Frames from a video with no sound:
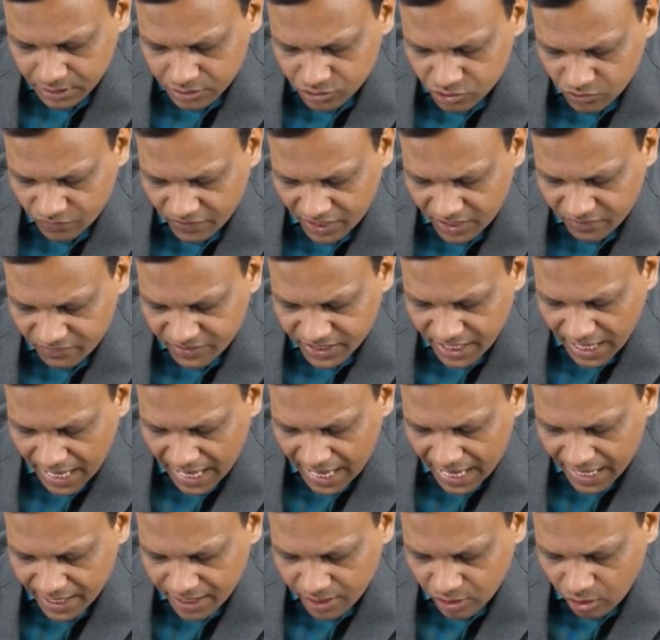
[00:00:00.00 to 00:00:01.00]
So when we
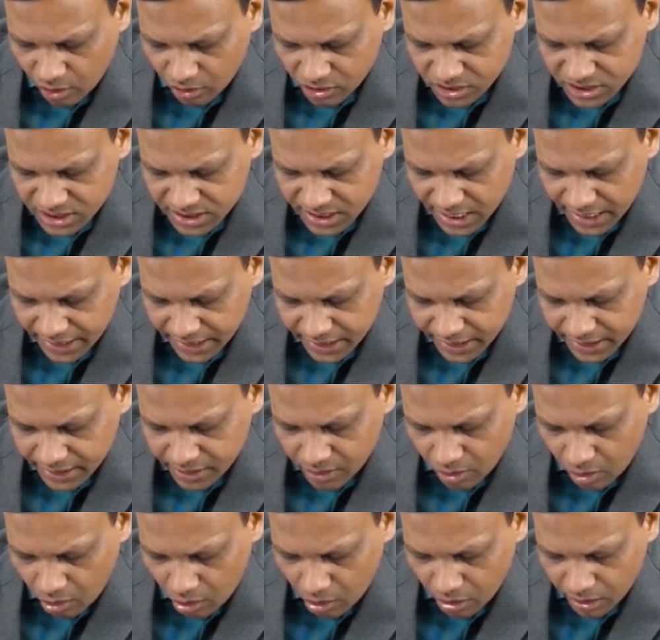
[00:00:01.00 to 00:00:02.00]
add
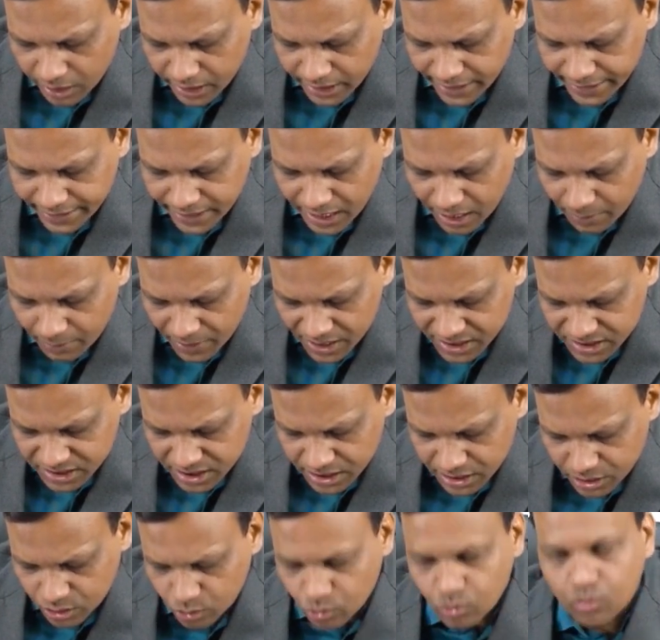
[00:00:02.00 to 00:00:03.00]
doxycycline or
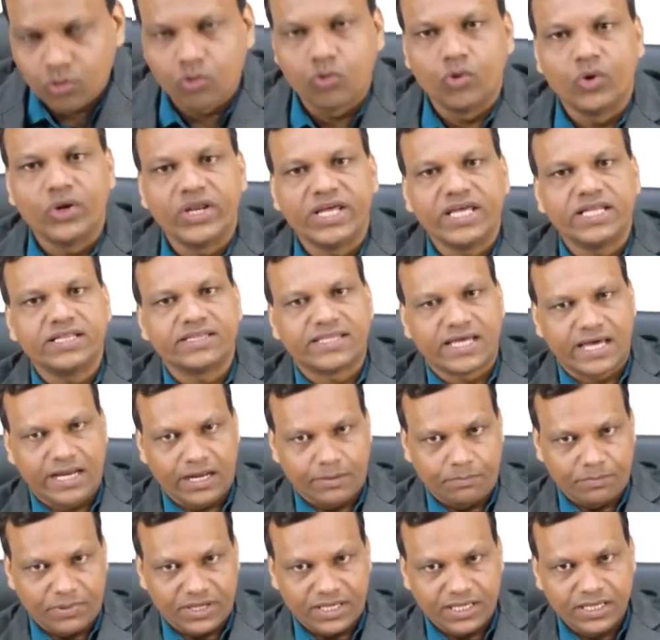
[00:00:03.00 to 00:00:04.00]
clindamycin to quinine
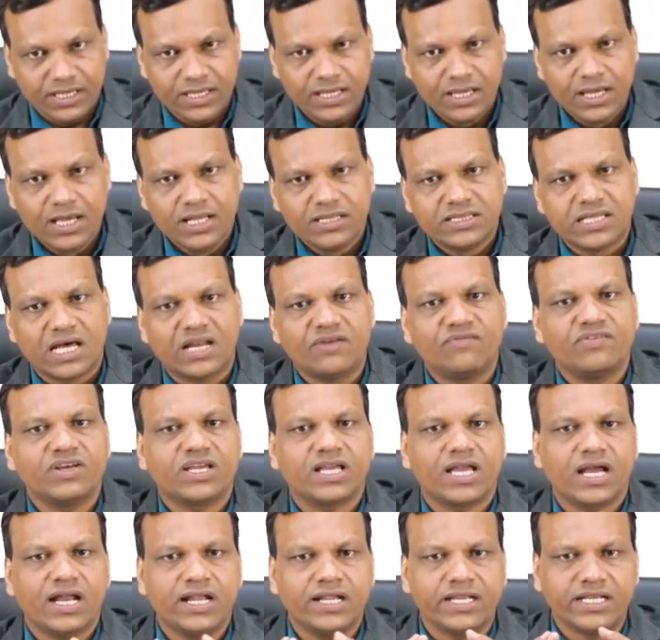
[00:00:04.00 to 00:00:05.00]
therapy, then we
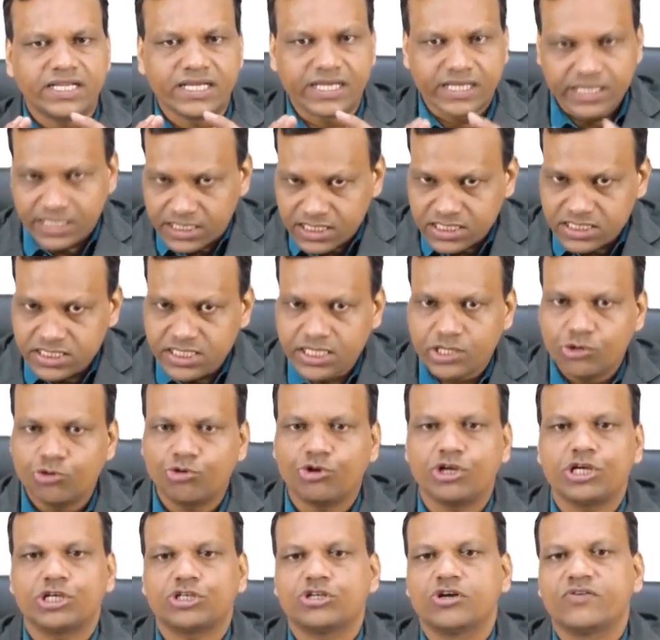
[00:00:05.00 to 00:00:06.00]
can decrease the
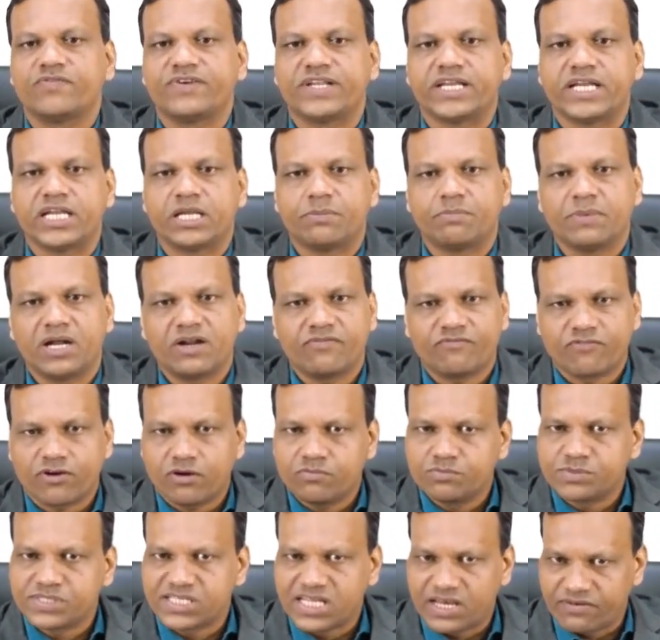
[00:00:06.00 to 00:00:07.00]
duration of treatment
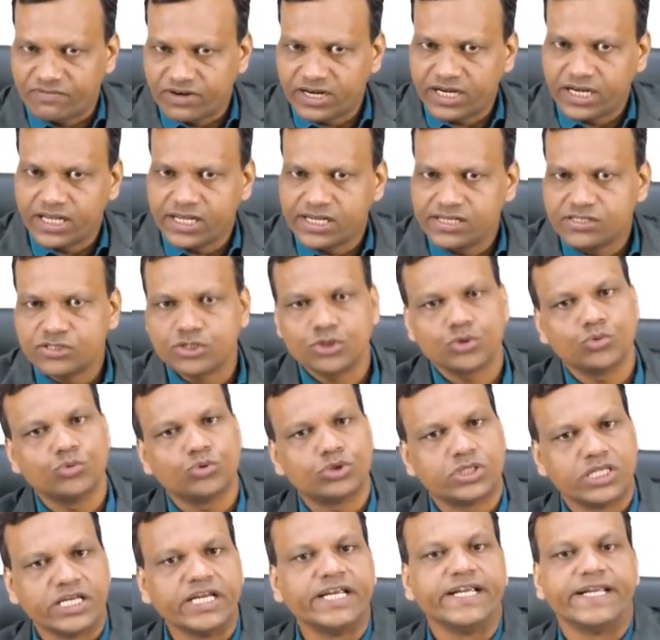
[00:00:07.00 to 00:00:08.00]
from 7 days
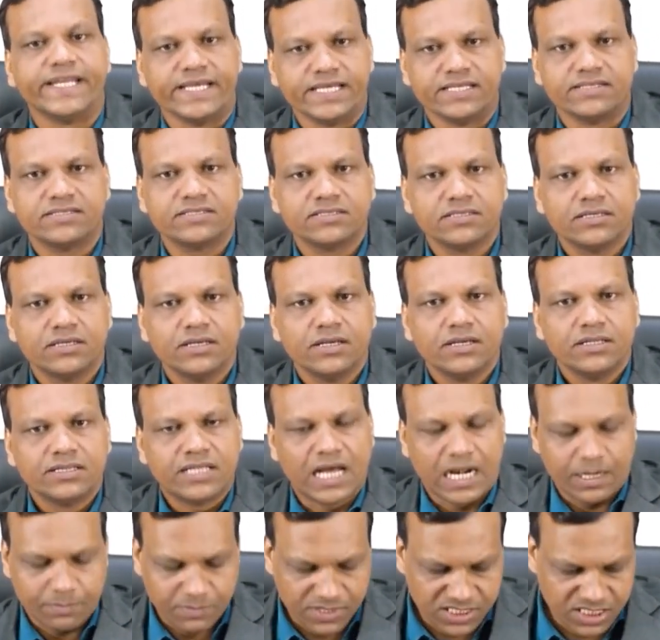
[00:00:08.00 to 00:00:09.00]
to 3 days.
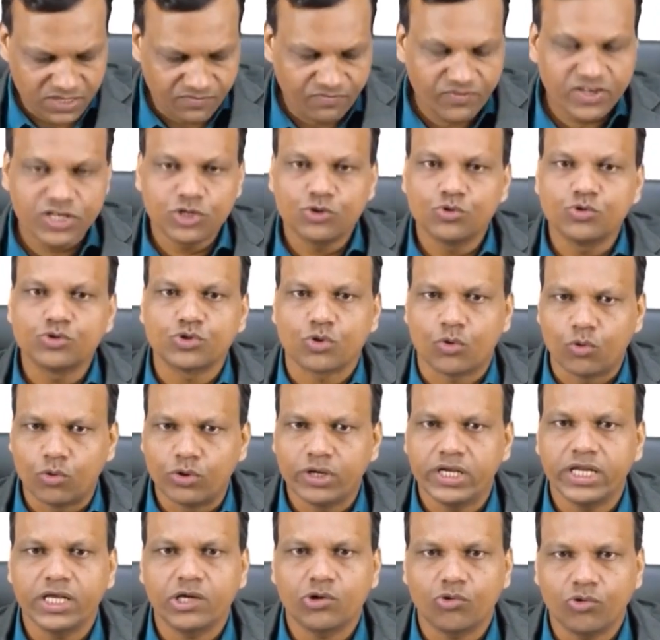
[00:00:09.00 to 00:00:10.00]
That means if we use
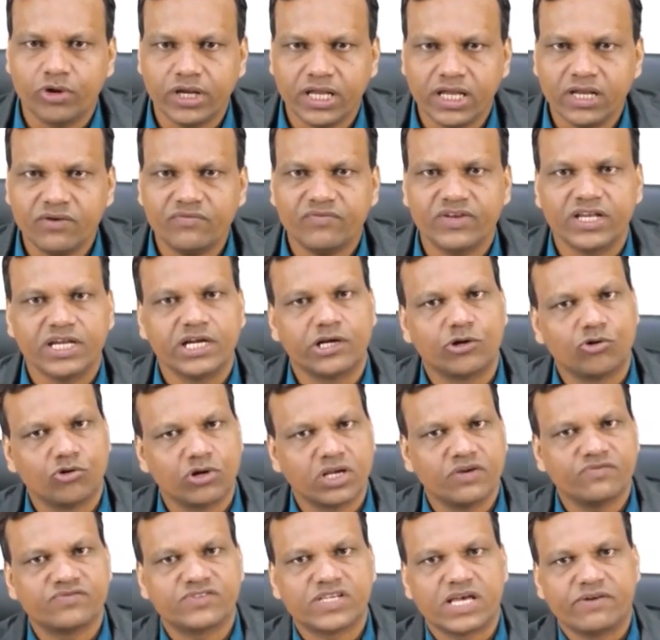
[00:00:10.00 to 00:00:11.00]
only quinine, we need to
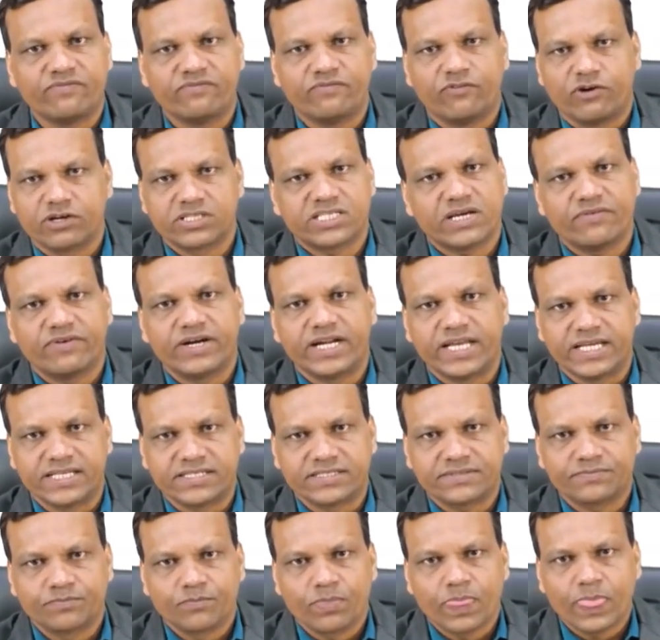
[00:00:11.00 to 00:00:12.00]
give for 7
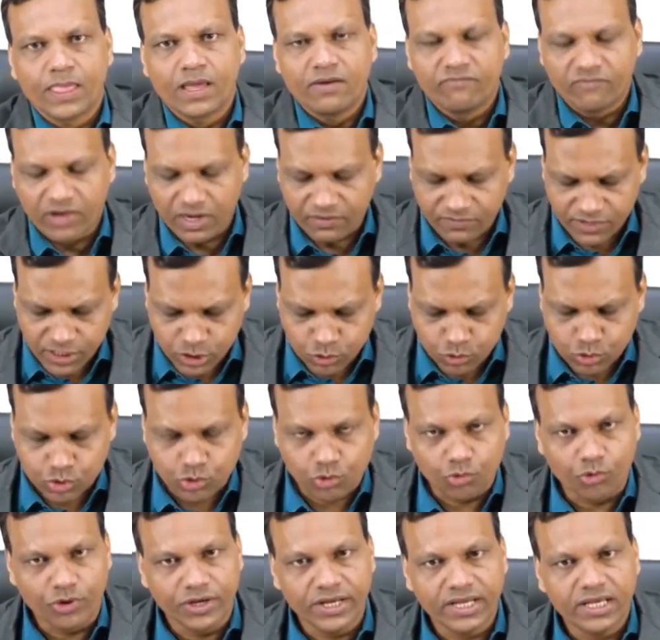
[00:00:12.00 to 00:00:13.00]
days. When we use
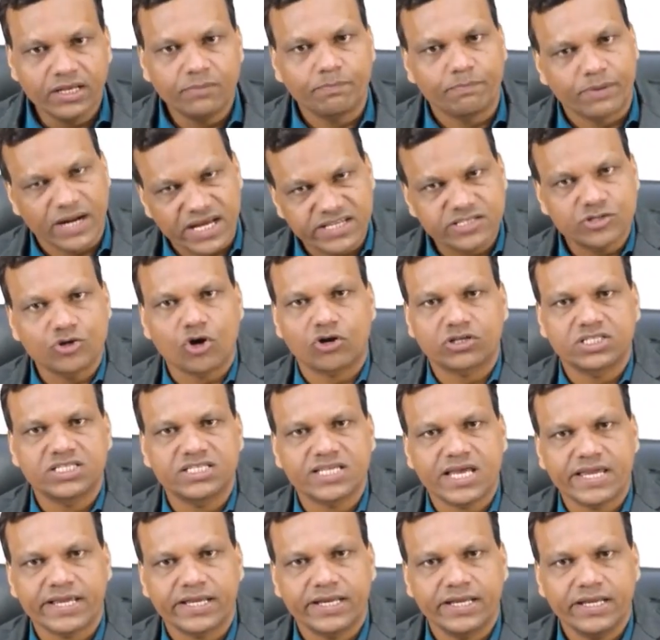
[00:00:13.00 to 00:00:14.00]
quinine plus
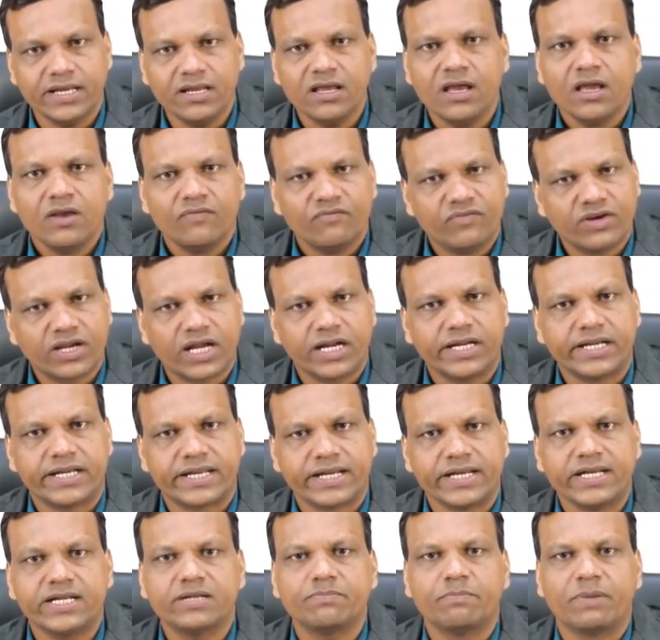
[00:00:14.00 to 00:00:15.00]
doxycycline, we can
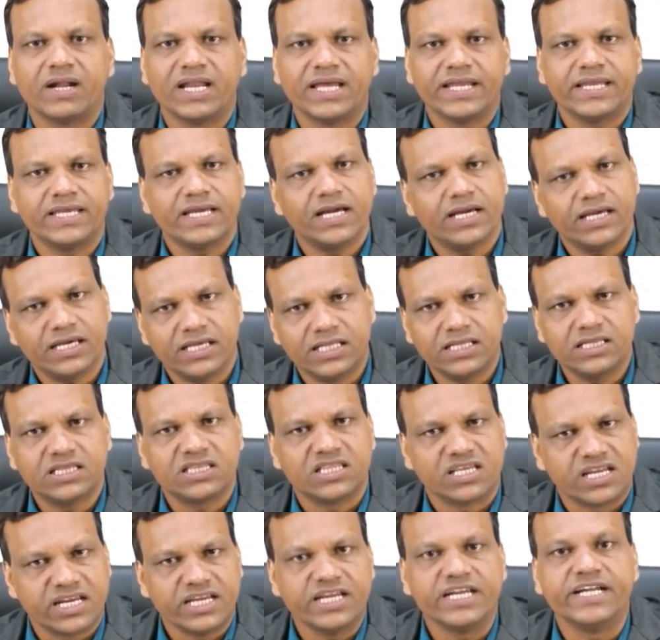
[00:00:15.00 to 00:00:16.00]
treat malaria in
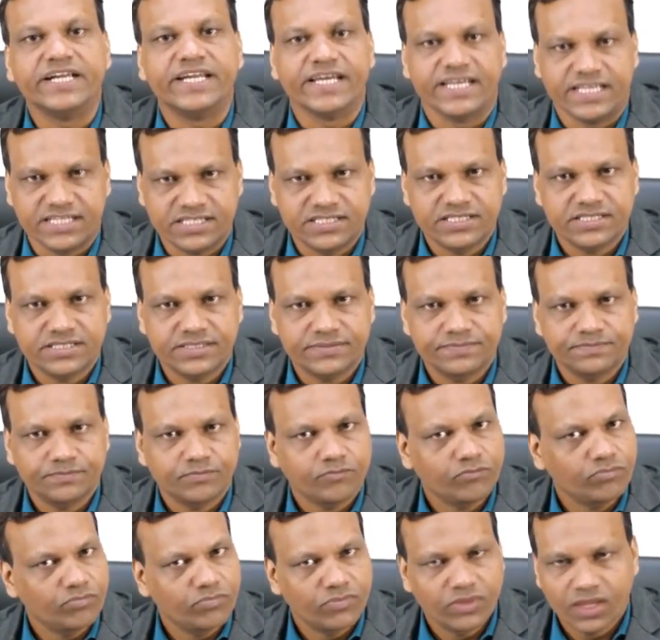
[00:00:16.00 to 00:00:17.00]
3 days.
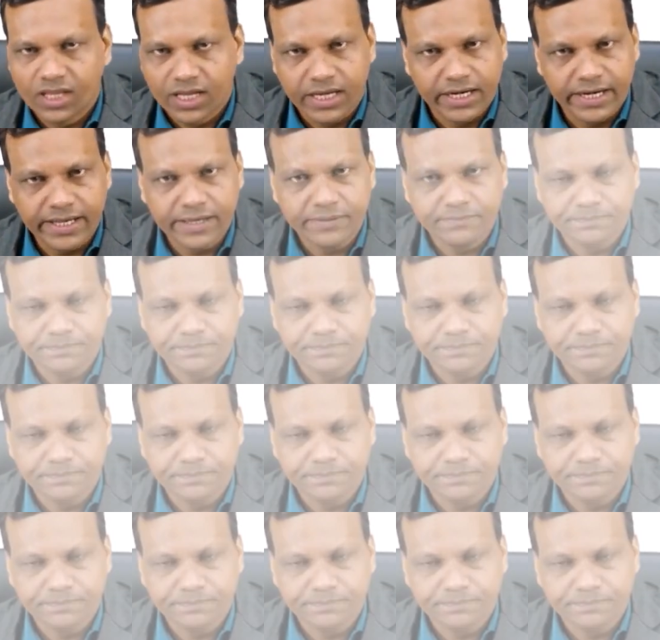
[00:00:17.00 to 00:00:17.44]
Clear?